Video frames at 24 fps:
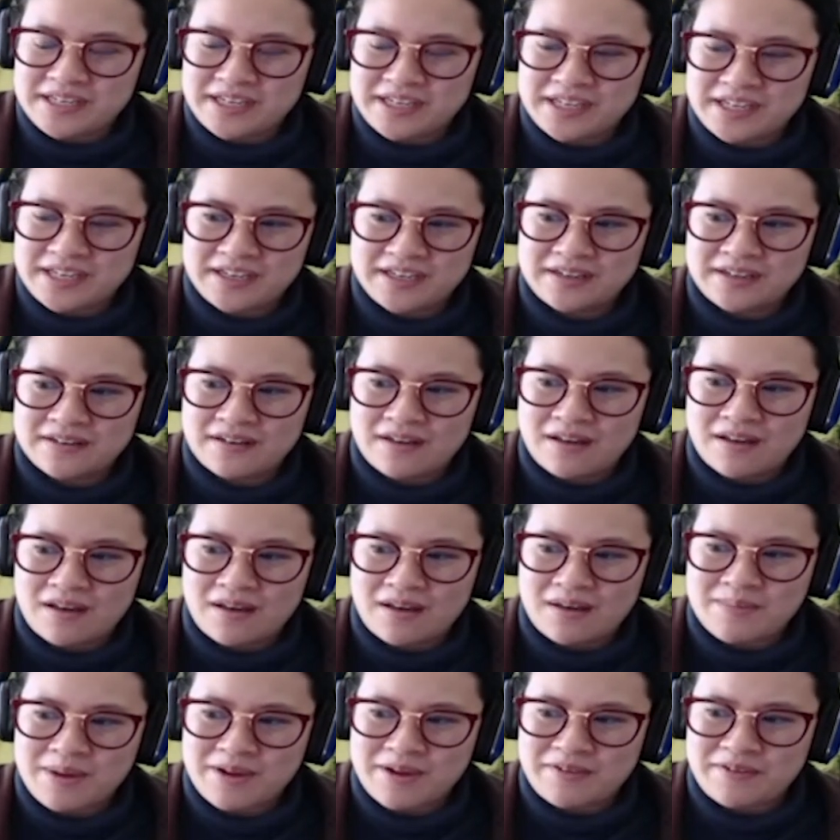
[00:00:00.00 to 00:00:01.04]
in
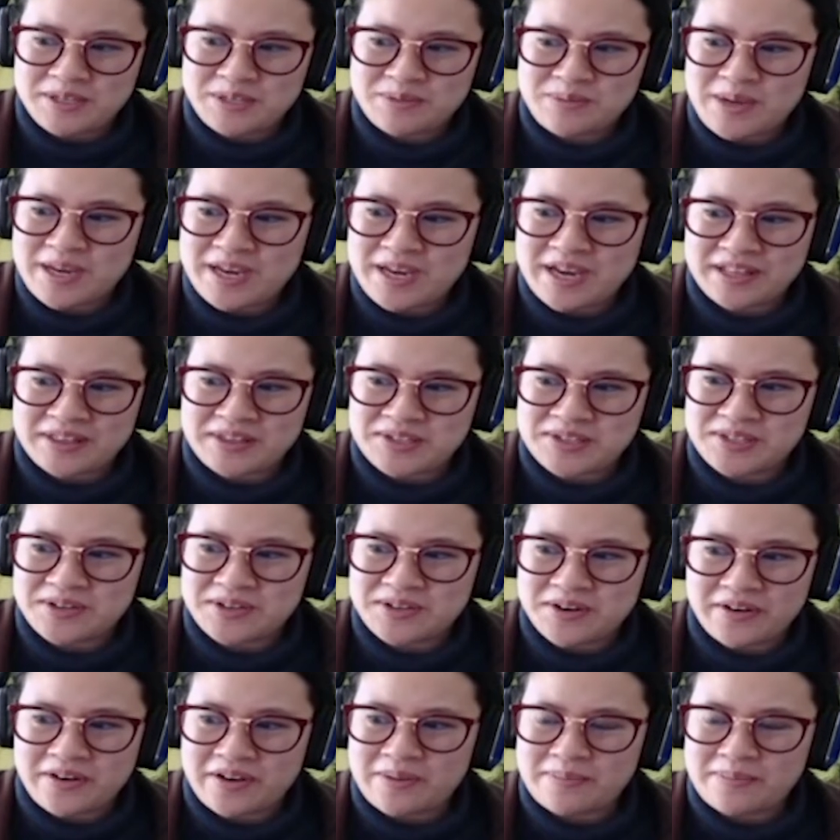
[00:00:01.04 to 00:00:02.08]
my first week at the
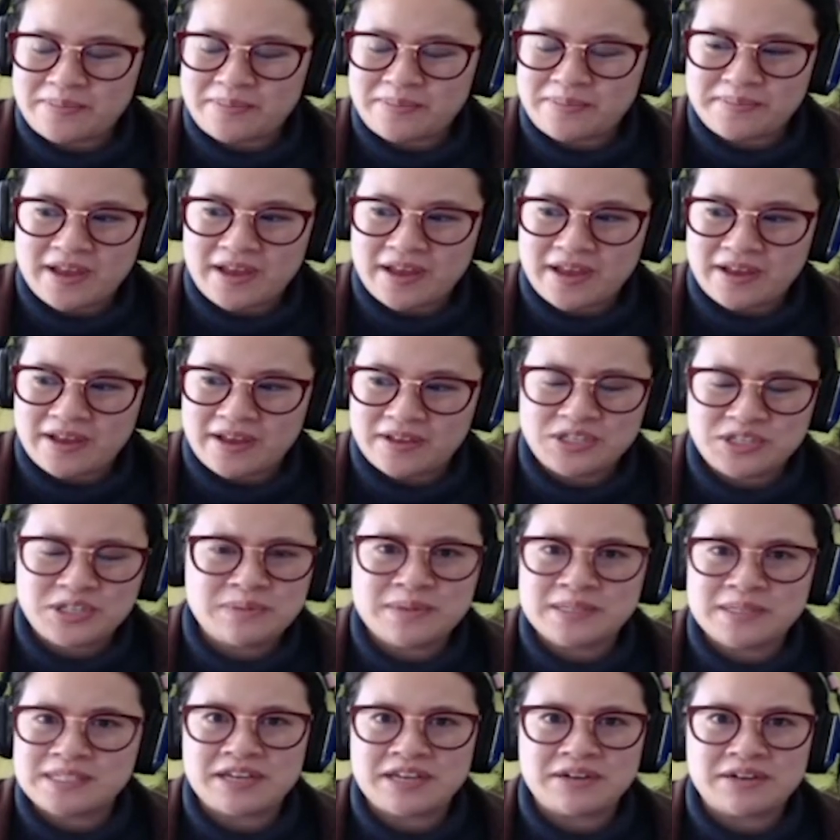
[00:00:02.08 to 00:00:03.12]
startup 2
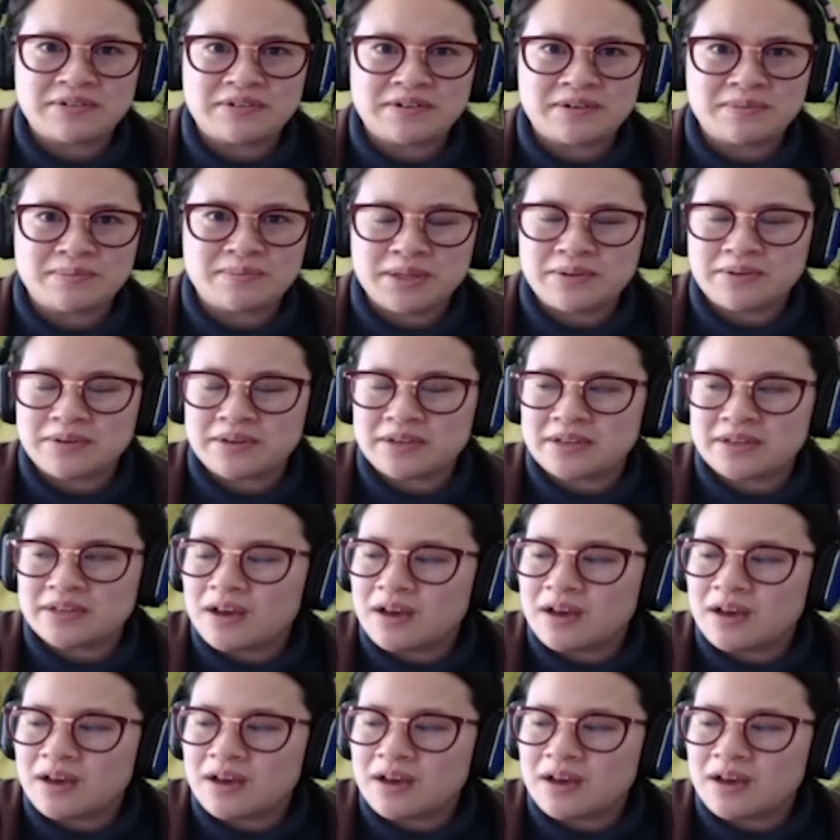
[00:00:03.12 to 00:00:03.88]
months later, it imploded.